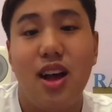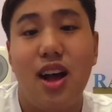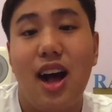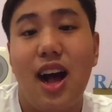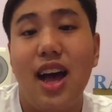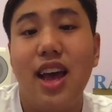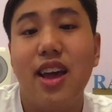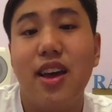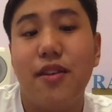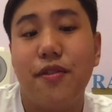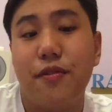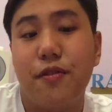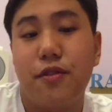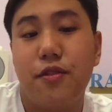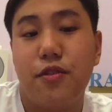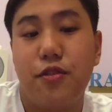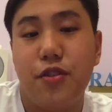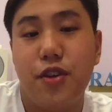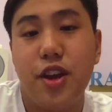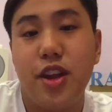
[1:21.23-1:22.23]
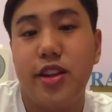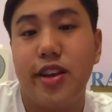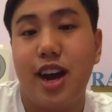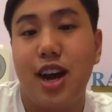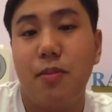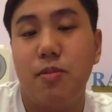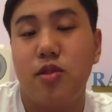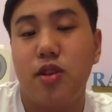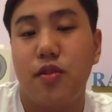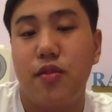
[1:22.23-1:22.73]
I have three
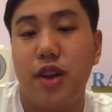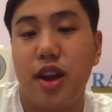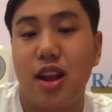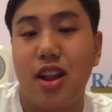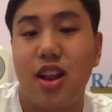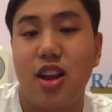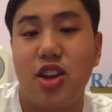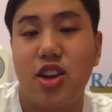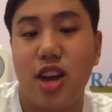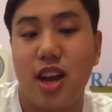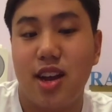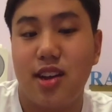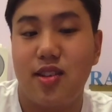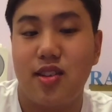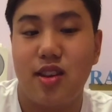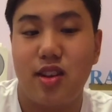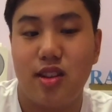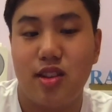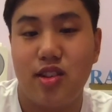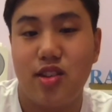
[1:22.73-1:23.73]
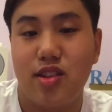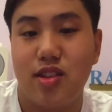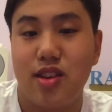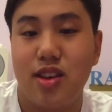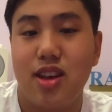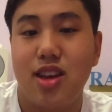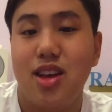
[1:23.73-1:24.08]
types of English accents.